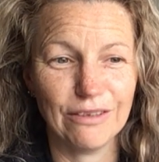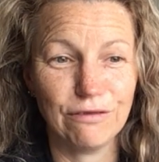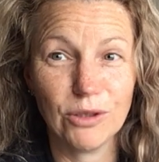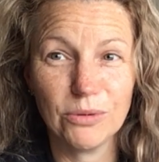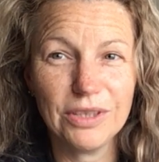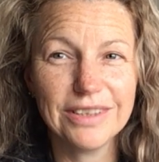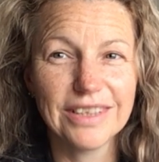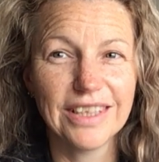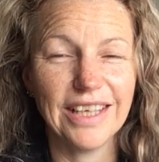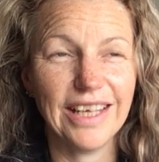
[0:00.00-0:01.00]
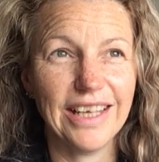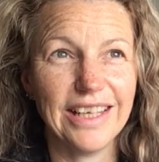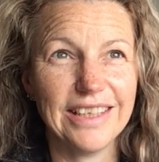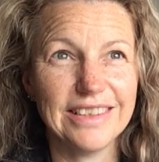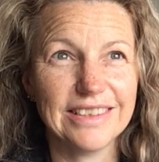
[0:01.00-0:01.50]
fluid
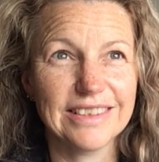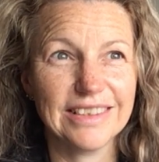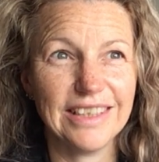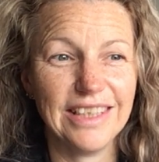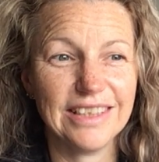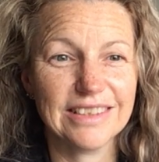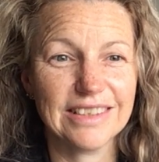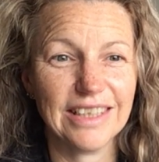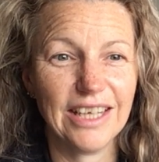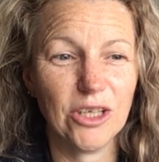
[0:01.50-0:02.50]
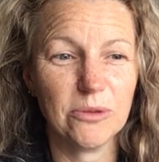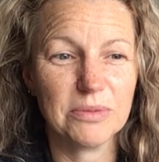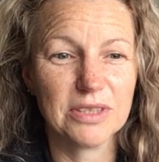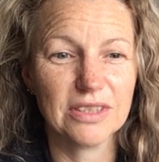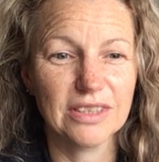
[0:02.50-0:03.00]
and it
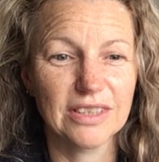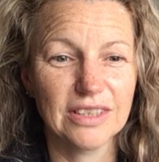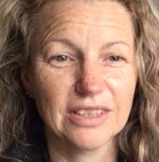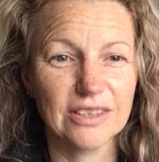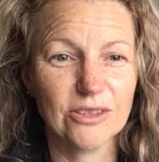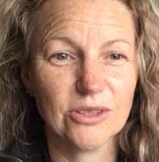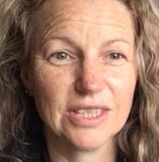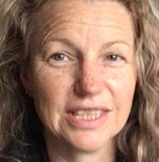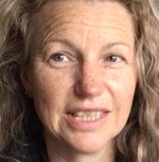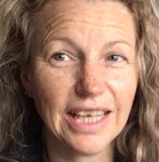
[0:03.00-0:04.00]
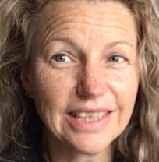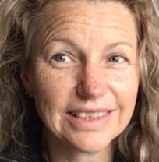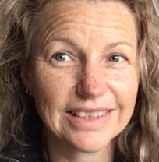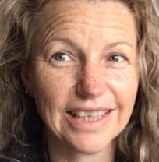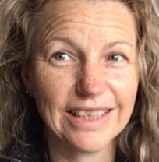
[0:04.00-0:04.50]
helps to set
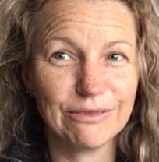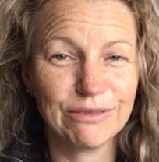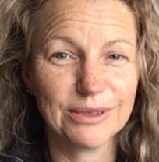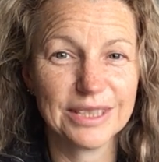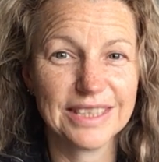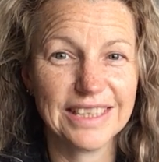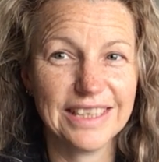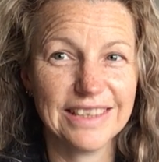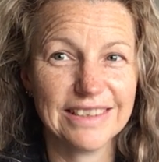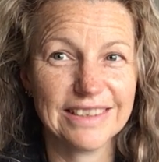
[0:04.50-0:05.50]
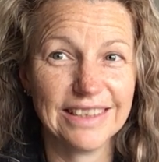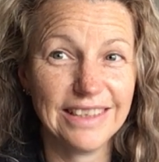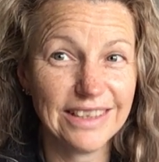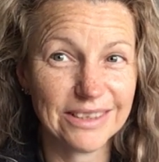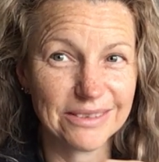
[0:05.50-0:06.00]
and for the skin to
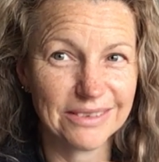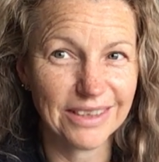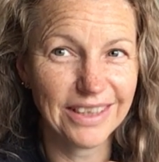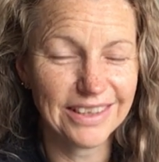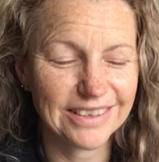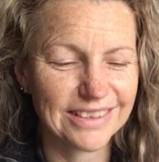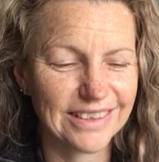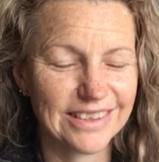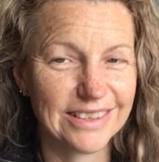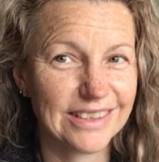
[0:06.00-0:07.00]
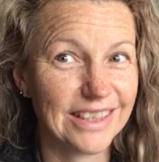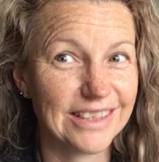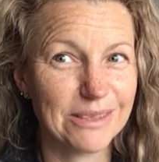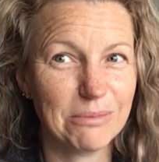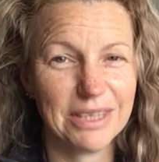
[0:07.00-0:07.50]
heal, right? There's,
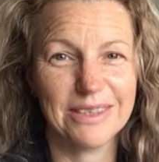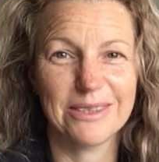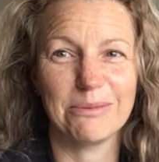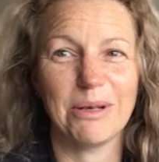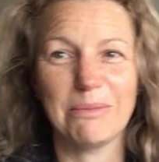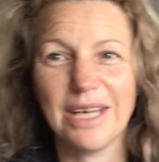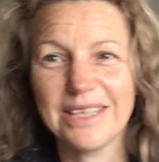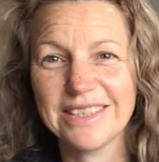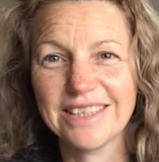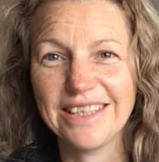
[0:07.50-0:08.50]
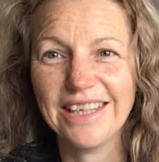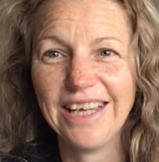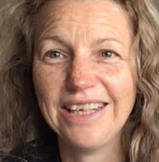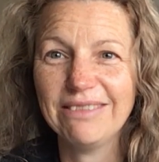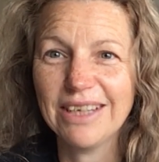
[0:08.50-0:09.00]
there's, a method to my madness here.
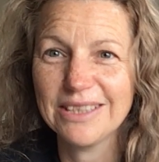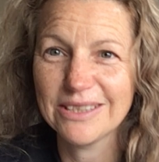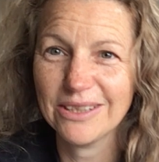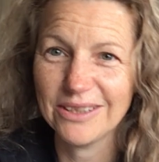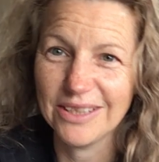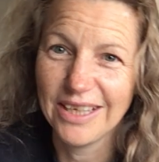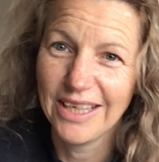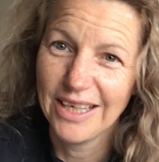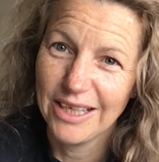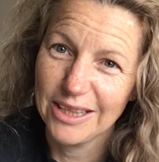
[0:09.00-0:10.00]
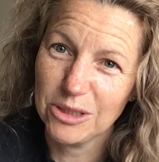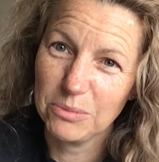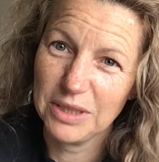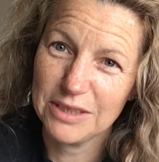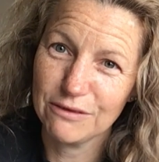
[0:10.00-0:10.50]
Anyway, so little
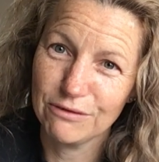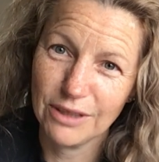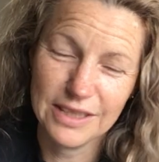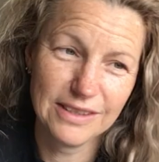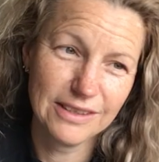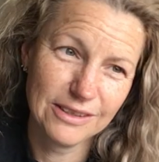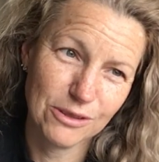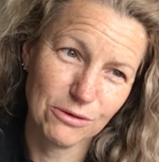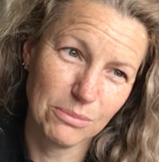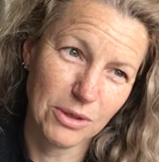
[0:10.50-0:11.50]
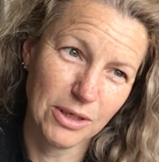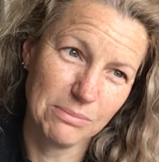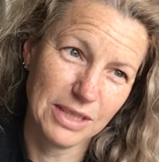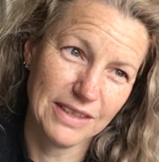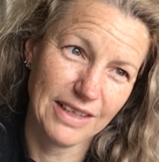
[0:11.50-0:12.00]
piece of resin to
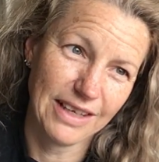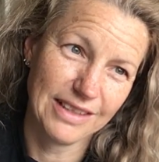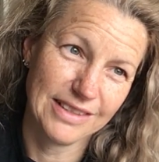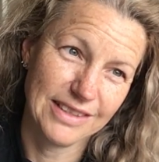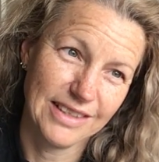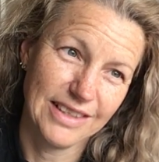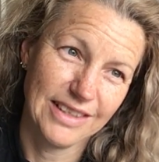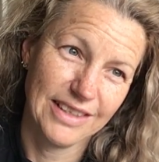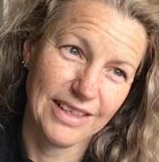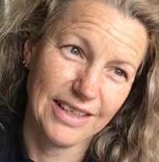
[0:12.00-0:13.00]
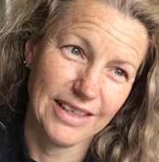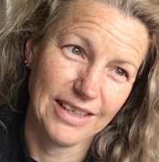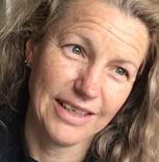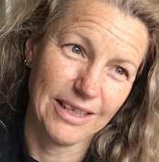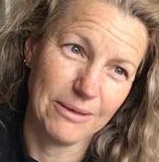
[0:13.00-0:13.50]
remind me that
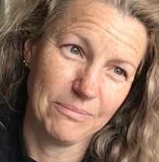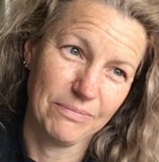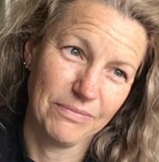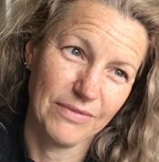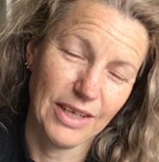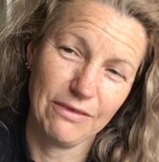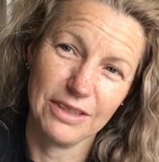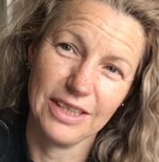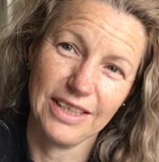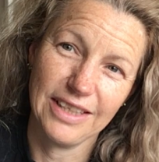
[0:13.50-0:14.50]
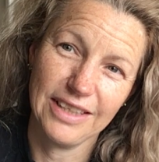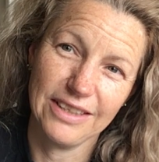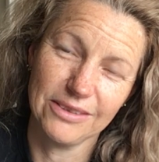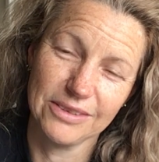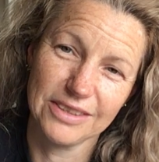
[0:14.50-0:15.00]
um, everything
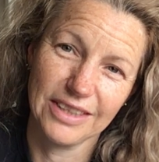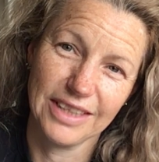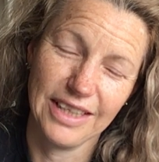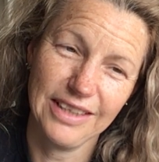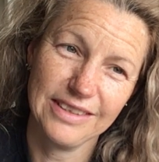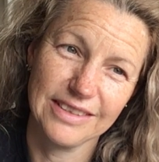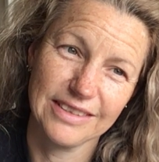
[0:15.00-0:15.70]
heals, I guess,